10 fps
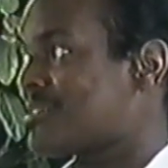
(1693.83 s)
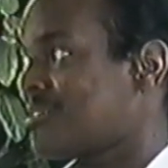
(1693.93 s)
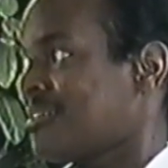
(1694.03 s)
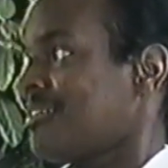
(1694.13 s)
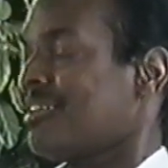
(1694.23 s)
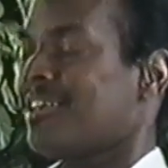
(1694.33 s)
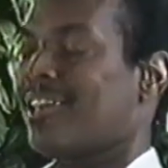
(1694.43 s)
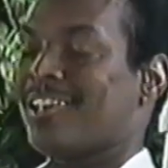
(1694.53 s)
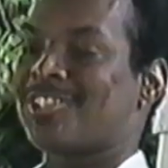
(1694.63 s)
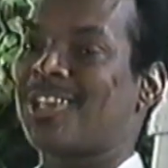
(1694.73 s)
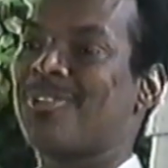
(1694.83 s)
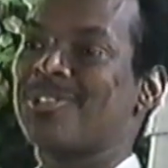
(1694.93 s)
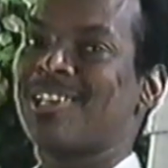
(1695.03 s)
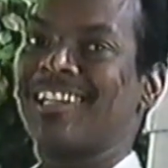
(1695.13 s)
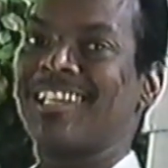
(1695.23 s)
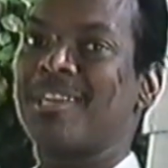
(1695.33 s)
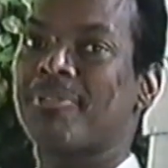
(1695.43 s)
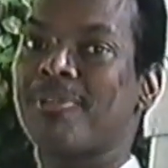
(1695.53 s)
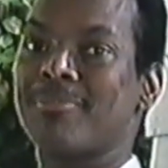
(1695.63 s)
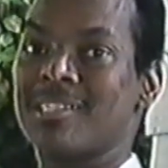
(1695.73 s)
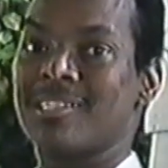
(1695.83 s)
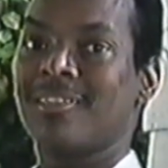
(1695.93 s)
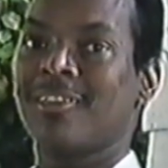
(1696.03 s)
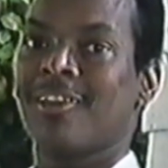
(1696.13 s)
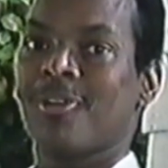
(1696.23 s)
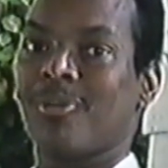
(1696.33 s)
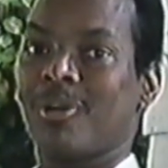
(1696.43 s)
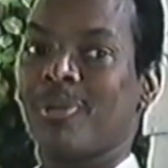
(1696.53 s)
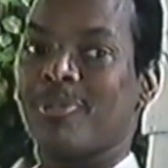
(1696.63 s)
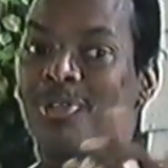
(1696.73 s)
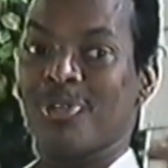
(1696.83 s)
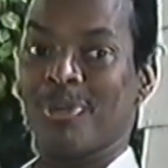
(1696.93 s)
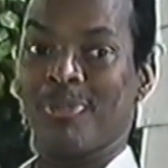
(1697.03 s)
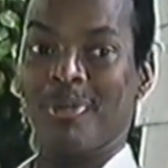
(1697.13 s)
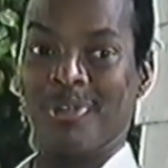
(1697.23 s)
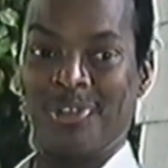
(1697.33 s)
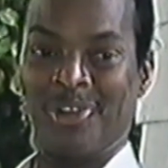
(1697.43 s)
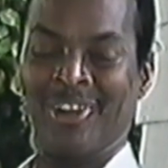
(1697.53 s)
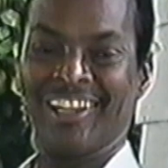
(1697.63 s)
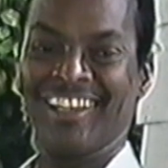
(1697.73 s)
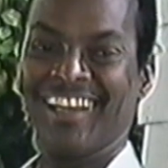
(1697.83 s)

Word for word: Mm -hmm. And she was going to keep her busy while we were doing what we were doing.